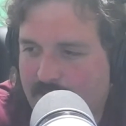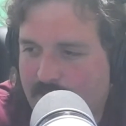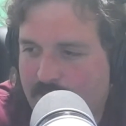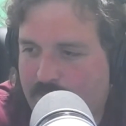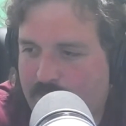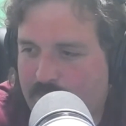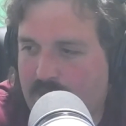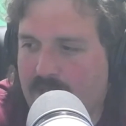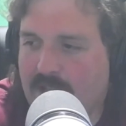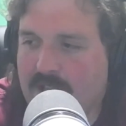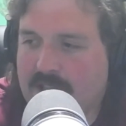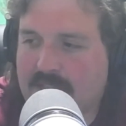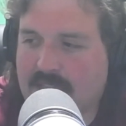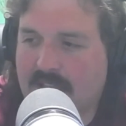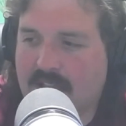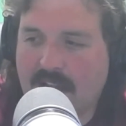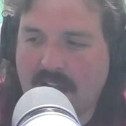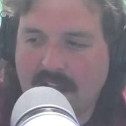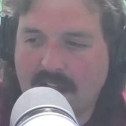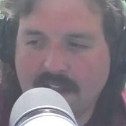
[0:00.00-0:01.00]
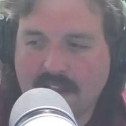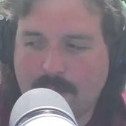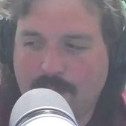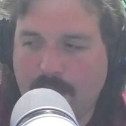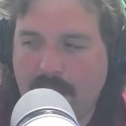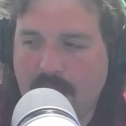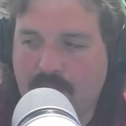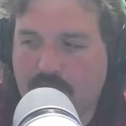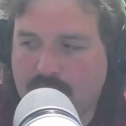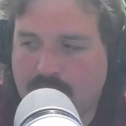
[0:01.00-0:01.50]
But I like the
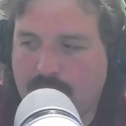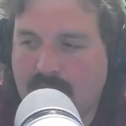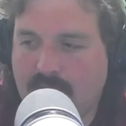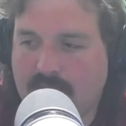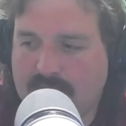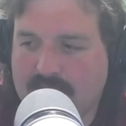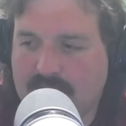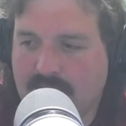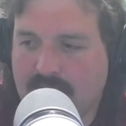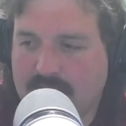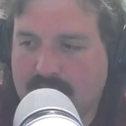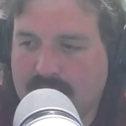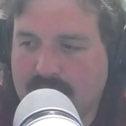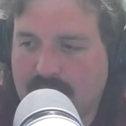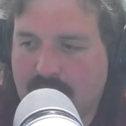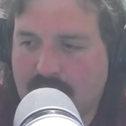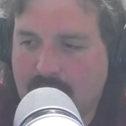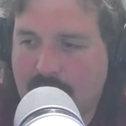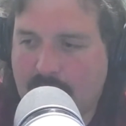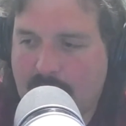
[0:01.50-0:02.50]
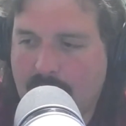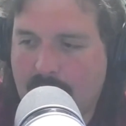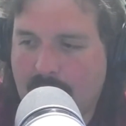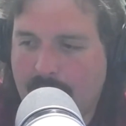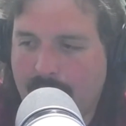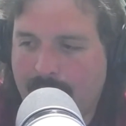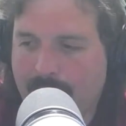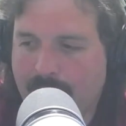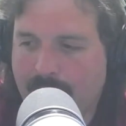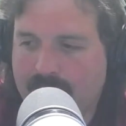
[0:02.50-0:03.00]
Panthers minus 6.
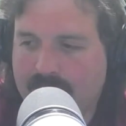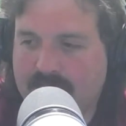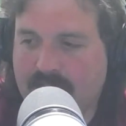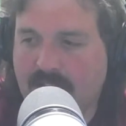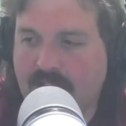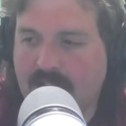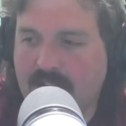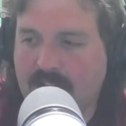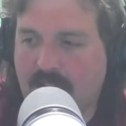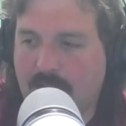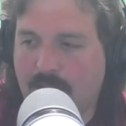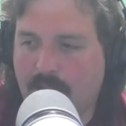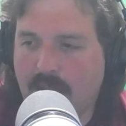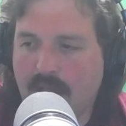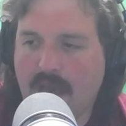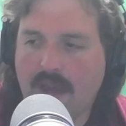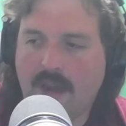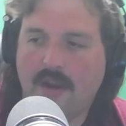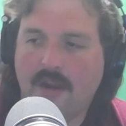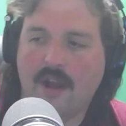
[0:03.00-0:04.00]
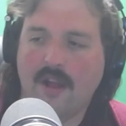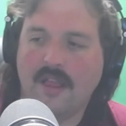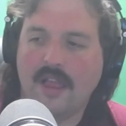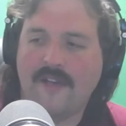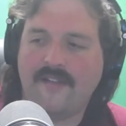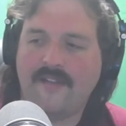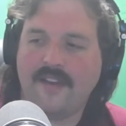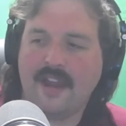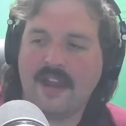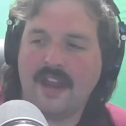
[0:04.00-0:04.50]
Sunday doubleheader,
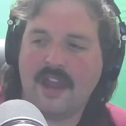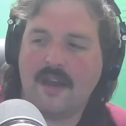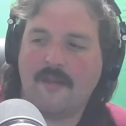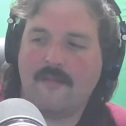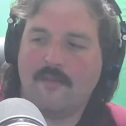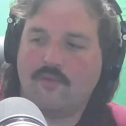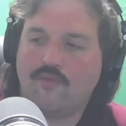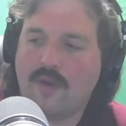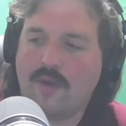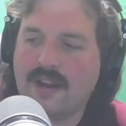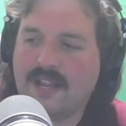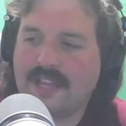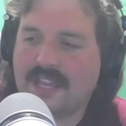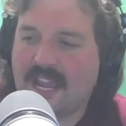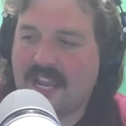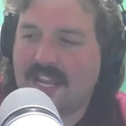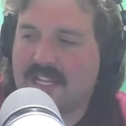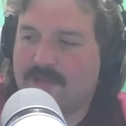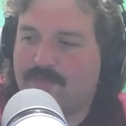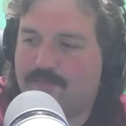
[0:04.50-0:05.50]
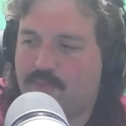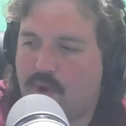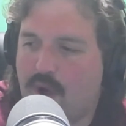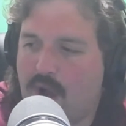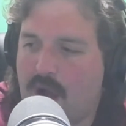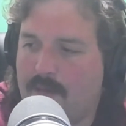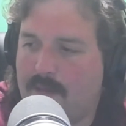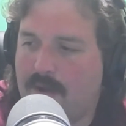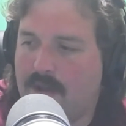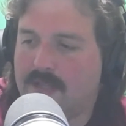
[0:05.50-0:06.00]
11 a.m. Renegades,
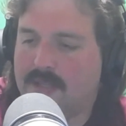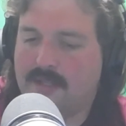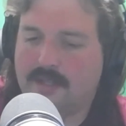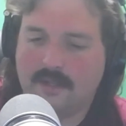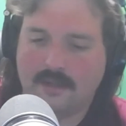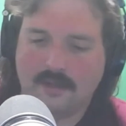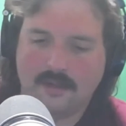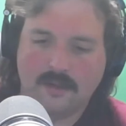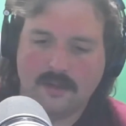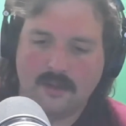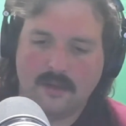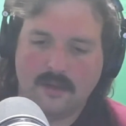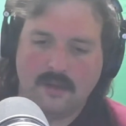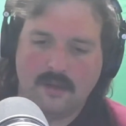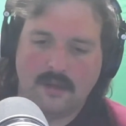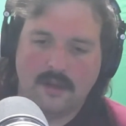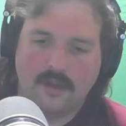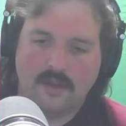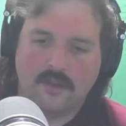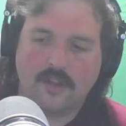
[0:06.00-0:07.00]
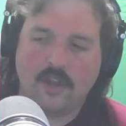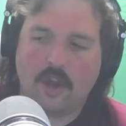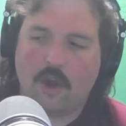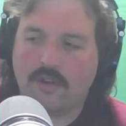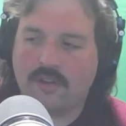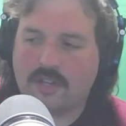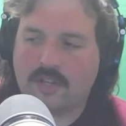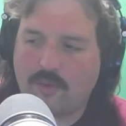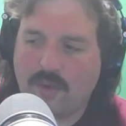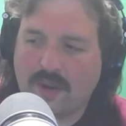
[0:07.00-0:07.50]
Brahmas. The
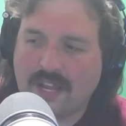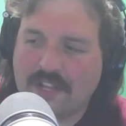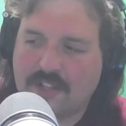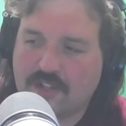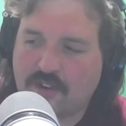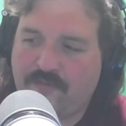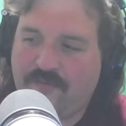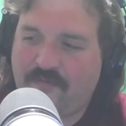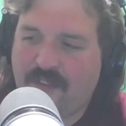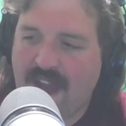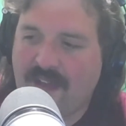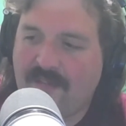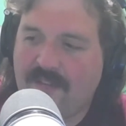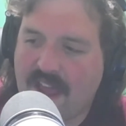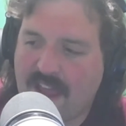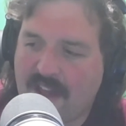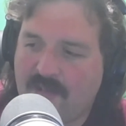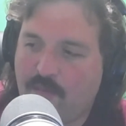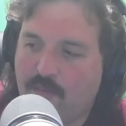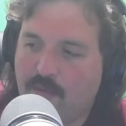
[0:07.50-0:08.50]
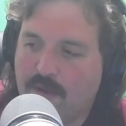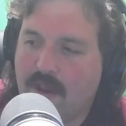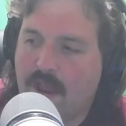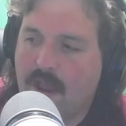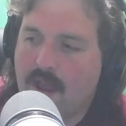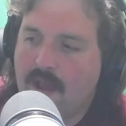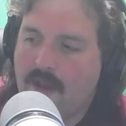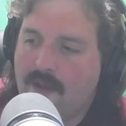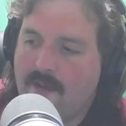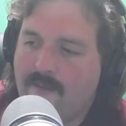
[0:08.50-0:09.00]
Arlington Renegades are 5.5-point
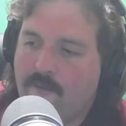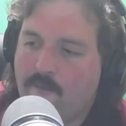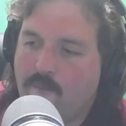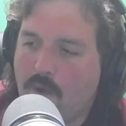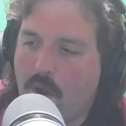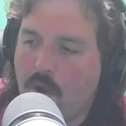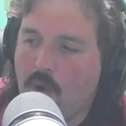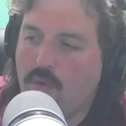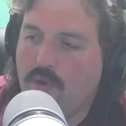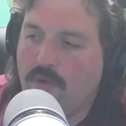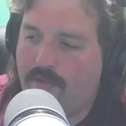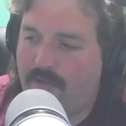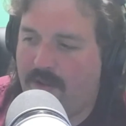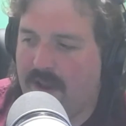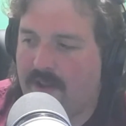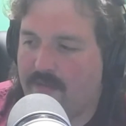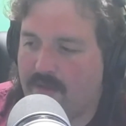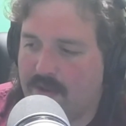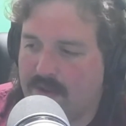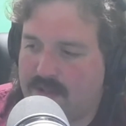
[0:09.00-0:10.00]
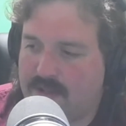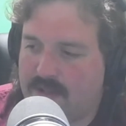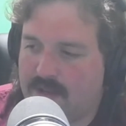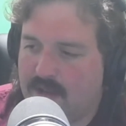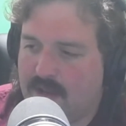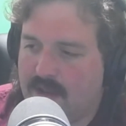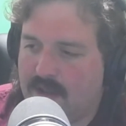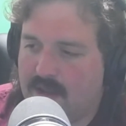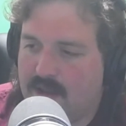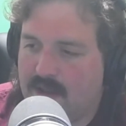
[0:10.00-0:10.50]
road favorites
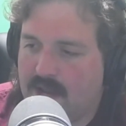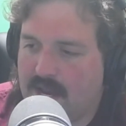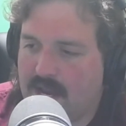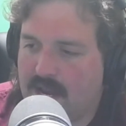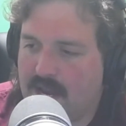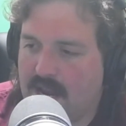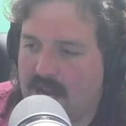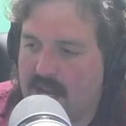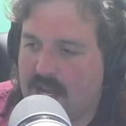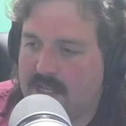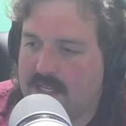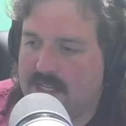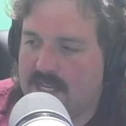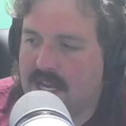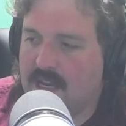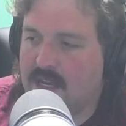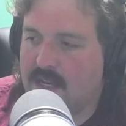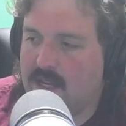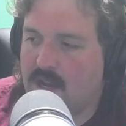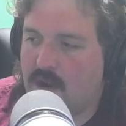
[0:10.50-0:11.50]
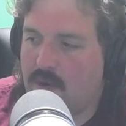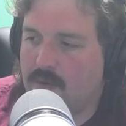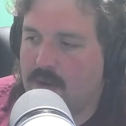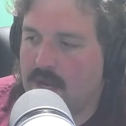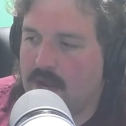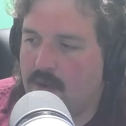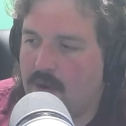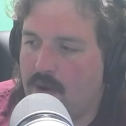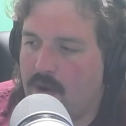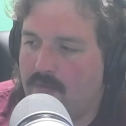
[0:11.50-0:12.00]
in San
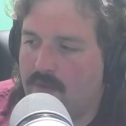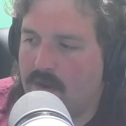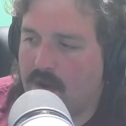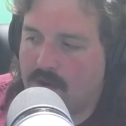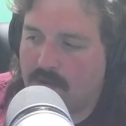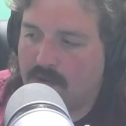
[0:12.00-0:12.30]
Antonio, over under